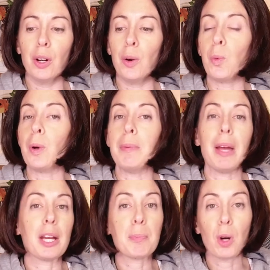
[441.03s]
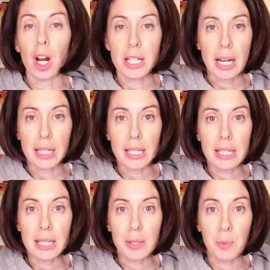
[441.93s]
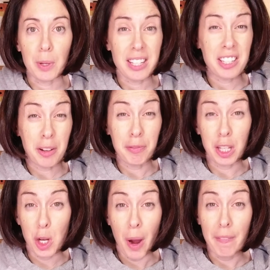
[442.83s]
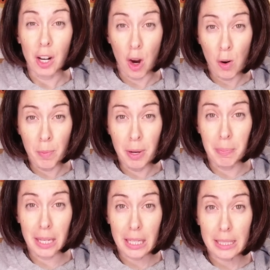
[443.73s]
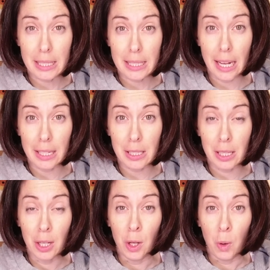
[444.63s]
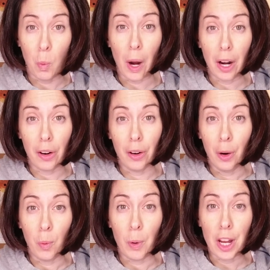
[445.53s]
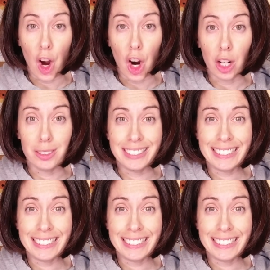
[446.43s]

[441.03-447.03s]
we make projects with stuff that you have at home, because that's where we are